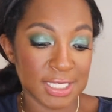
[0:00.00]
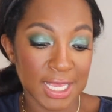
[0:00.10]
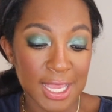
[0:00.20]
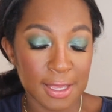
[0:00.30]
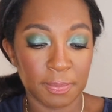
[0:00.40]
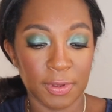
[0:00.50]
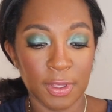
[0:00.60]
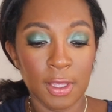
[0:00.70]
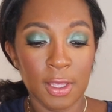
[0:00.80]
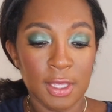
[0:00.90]
tape
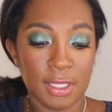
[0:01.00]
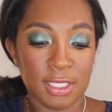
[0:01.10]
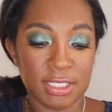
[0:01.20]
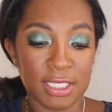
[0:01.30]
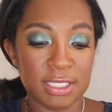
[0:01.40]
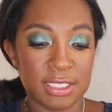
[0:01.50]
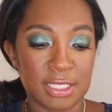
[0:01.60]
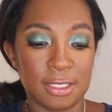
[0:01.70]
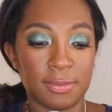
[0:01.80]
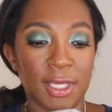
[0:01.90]
that says
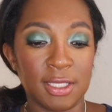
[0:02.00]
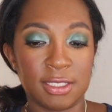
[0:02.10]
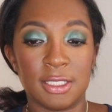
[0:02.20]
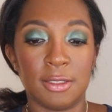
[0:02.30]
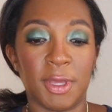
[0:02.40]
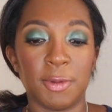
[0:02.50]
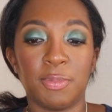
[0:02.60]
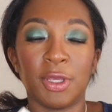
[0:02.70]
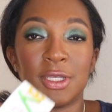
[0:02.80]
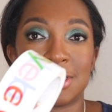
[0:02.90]
eBay. It's eBay
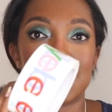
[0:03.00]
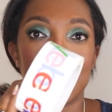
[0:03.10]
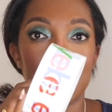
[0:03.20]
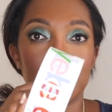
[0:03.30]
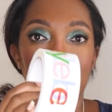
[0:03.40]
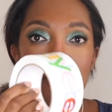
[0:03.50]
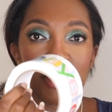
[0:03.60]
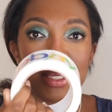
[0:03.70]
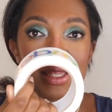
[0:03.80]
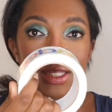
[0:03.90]
branded tape. I
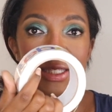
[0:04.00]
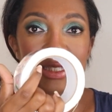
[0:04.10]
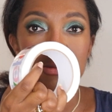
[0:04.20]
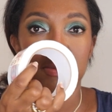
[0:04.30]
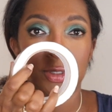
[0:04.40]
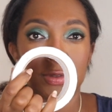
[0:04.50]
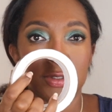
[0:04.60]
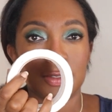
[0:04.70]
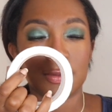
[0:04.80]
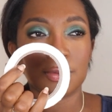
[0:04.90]
buy these in bulk
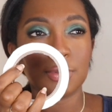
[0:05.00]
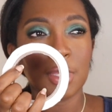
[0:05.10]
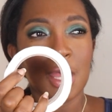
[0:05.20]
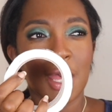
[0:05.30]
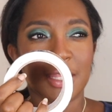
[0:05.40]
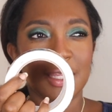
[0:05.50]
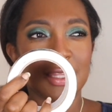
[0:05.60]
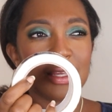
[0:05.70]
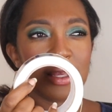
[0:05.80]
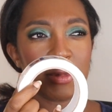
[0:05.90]
too. I think
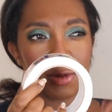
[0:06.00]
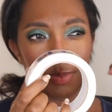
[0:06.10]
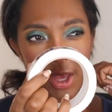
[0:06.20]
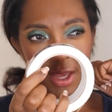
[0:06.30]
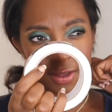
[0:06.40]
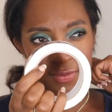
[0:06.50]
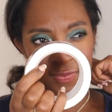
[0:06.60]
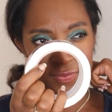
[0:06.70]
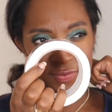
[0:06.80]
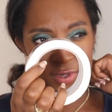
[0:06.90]
they come in a pack
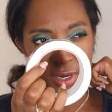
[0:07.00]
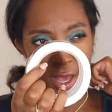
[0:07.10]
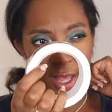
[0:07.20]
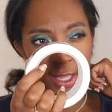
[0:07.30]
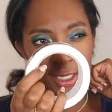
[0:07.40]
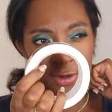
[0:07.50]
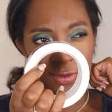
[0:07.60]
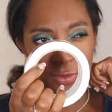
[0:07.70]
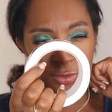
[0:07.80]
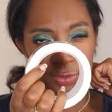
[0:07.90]
of 9
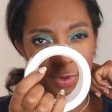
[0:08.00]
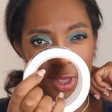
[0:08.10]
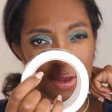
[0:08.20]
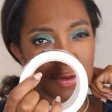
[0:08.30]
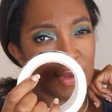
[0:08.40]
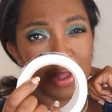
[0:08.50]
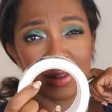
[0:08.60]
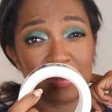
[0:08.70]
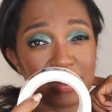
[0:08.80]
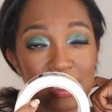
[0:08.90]
or 12. I'll
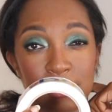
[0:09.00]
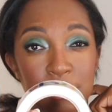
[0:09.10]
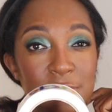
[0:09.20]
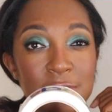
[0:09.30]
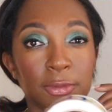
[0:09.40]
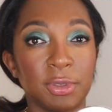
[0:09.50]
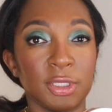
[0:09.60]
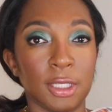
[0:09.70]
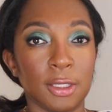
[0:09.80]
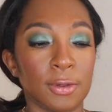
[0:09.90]
leave a link to it down
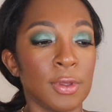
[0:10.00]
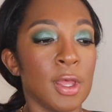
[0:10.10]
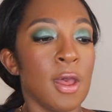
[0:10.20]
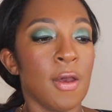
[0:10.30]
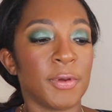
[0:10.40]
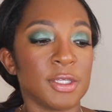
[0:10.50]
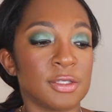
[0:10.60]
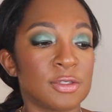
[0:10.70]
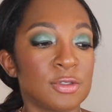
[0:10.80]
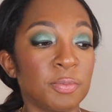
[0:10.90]
below, but
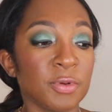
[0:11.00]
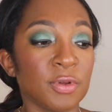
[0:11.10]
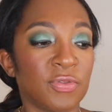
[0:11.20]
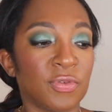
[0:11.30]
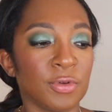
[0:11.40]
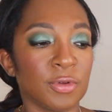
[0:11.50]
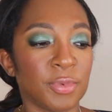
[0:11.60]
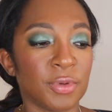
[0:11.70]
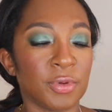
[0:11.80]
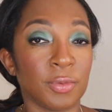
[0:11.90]
it's super
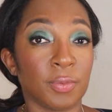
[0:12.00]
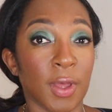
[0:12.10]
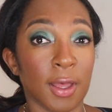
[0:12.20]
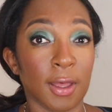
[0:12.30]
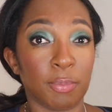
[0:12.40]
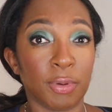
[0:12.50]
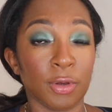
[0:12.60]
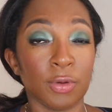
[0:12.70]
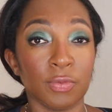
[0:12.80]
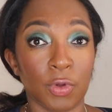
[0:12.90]
affordable
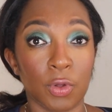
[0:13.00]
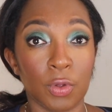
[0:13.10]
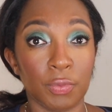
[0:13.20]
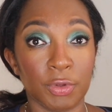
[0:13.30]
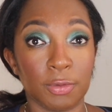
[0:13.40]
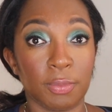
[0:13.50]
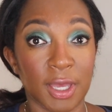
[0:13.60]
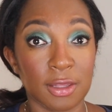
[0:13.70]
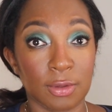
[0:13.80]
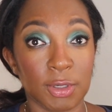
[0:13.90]
per roll when you
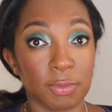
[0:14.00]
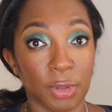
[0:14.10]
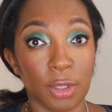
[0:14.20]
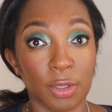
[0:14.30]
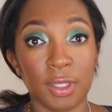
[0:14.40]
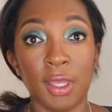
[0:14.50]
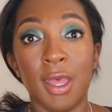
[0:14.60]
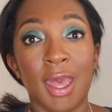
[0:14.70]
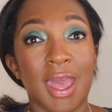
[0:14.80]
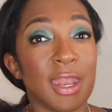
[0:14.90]
buy them in bulk.
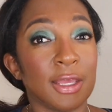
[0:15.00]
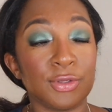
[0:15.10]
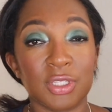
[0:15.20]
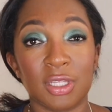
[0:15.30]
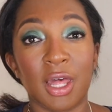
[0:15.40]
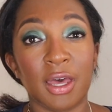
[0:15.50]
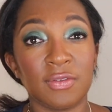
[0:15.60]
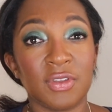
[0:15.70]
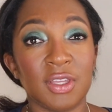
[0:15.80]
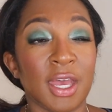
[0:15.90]
And I use a lot
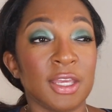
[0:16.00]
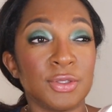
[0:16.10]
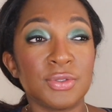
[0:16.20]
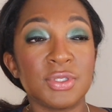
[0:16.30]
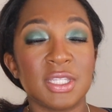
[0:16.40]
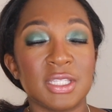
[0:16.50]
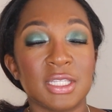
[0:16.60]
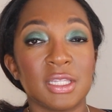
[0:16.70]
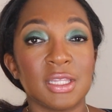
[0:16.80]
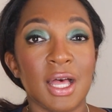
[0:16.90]
of it. I use this
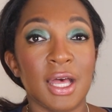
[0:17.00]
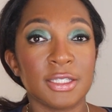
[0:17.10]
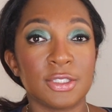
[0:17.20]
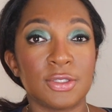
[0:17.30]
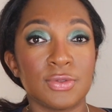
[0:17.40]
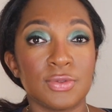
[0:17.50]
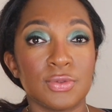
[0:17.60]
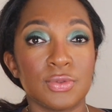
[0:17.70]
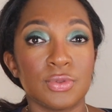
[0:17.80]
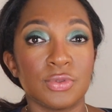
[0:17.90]
a lot
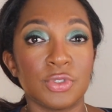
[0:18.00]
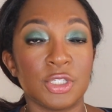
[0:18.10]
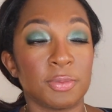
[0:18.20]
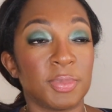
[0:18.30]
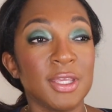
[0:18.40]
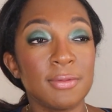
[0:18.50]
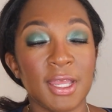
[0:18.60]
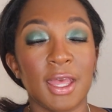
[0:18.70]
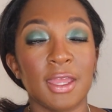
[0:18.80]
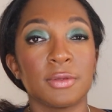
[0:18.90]
to ship
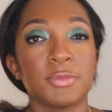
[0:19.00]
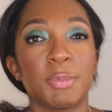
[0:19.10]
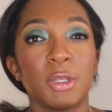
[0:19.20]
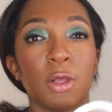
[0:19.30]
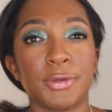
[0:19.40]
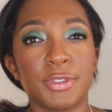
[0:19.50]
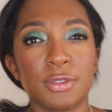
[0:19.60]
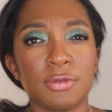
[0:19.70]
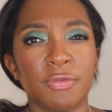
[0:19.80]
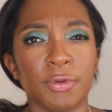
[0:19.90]
eBay items, but
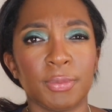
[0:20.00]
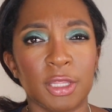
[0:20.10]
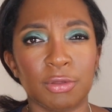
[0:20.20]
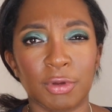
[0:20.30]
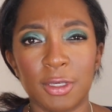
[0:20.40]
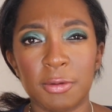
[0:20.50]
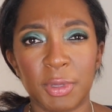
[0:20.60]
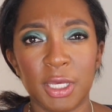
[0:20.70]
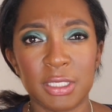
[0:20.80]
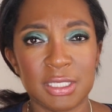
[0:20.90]
also for my ThredUp
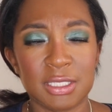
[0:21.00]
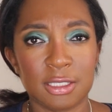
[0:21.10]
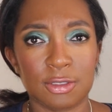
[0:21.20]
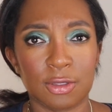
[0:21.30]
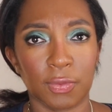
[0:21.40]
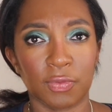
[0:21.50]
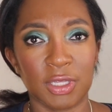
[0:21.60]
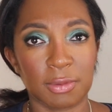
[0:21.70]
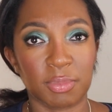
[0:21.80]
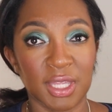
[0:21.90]
boxes because they're
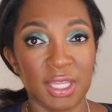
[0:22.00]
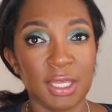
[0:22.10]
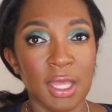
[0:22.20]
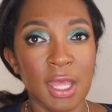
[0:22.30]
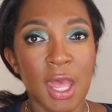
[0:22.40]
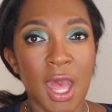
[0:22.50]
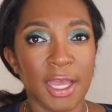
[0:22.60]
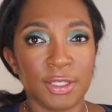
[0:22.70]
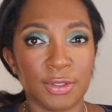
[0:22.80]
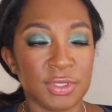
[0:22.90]
really big. I
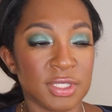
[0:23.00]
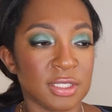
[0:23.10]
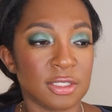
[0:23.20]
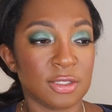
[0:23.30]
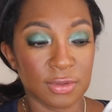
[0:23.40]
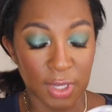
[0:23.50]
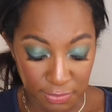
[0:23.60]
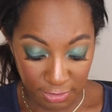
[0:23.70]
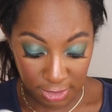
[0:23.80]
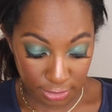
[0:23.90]
use this too. I
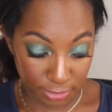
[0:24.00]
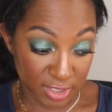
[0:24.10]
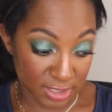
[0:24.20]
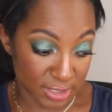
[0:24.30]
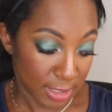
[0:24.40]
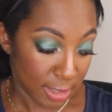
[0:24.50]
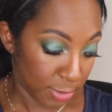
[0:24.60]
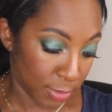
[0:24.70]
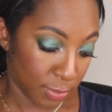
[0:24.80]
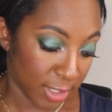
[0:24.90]
run through this
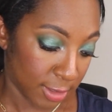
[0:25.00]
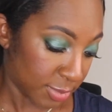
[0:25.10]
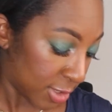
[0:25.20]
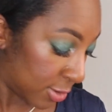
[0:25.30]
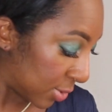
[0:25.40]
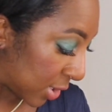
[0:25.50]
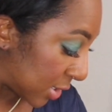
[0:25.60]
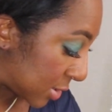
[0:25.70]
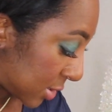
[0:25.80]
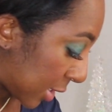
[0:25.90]
tape quite a bit, you
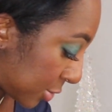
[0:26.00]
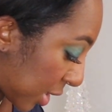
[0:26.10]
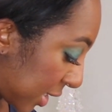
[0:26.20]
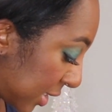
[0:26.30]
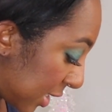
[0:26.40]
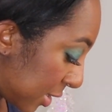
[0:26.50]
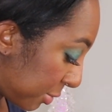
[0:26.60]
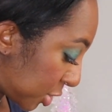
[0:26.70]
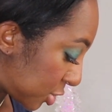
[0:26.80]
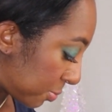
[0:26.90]
guys. I try to get
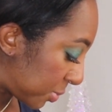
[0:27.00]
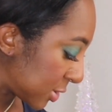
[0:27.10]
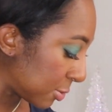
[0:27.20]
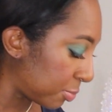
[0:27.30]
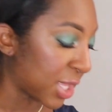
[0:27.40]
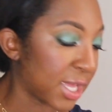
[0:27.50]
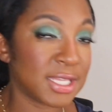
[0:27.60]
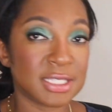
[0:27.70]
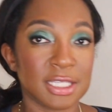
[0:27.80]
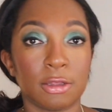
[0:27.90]
my shipping
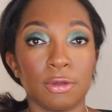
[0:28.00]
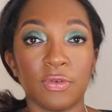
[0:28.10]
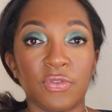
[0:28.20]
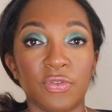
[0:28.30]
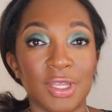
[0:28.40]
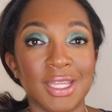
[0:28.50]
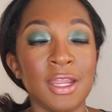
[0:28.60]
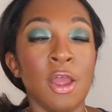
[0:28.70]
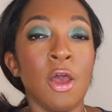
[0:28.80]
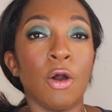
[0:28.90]
supplies either
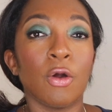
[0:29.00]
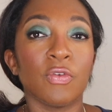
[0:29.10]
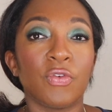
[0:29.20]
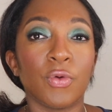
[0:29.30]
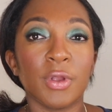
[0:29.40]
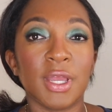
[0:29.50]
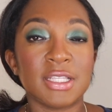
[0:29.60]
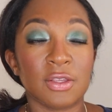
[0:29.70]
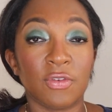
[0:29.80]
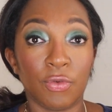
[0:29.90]
free or for
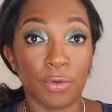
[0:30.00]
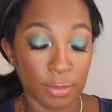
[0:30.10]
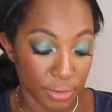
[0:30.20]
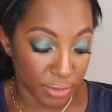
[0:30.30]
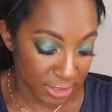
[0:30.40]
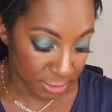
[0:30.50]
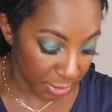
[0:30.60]
as affordable as